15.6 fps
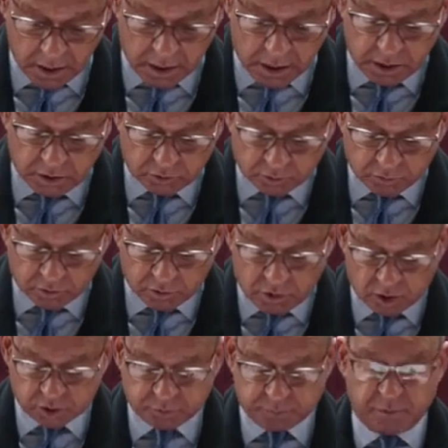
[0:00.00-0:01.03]
into the
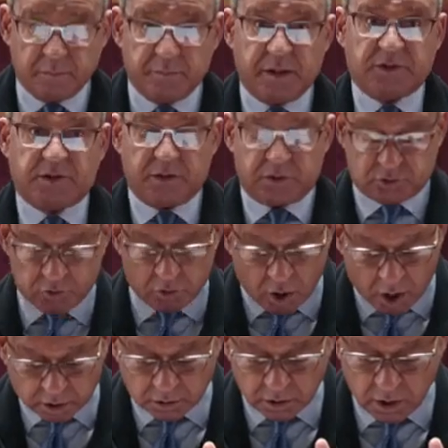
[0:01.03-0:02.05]
gospel message,
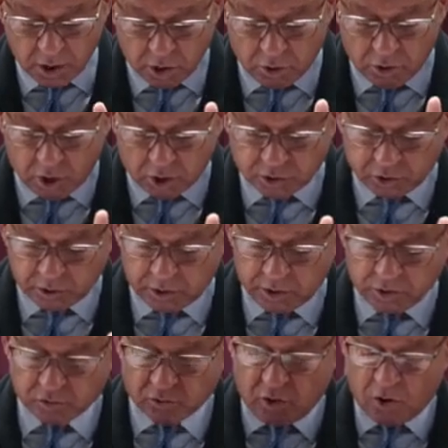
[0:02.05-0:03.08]
not
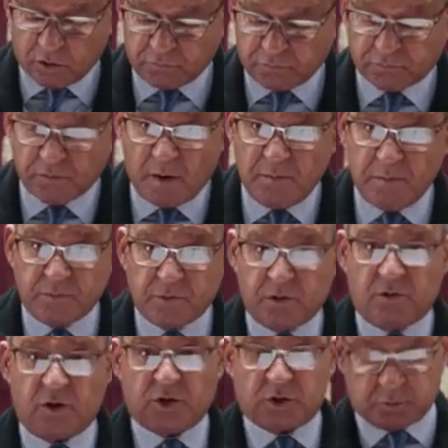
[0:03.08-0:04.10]
logically drawn from the
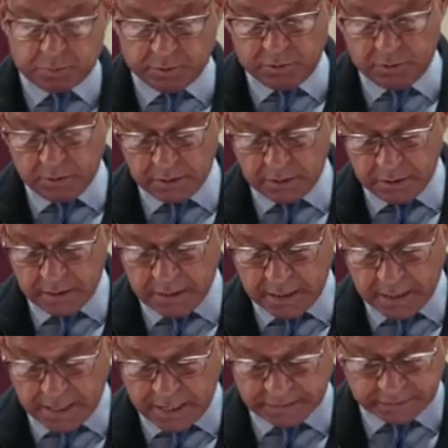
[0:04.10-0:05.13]
gospel,
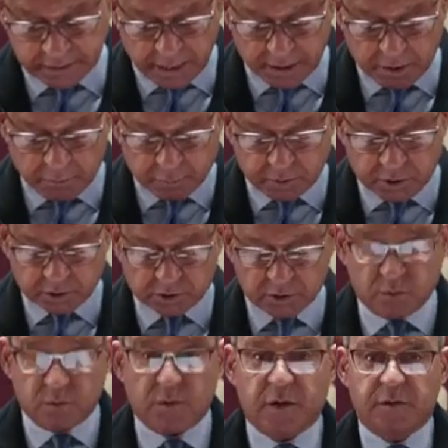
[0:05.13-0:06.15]
as any
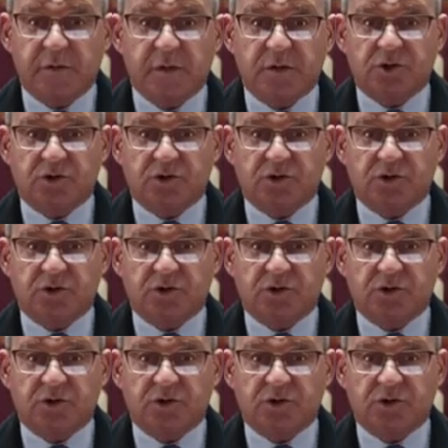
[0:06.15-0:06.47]
preacher worth her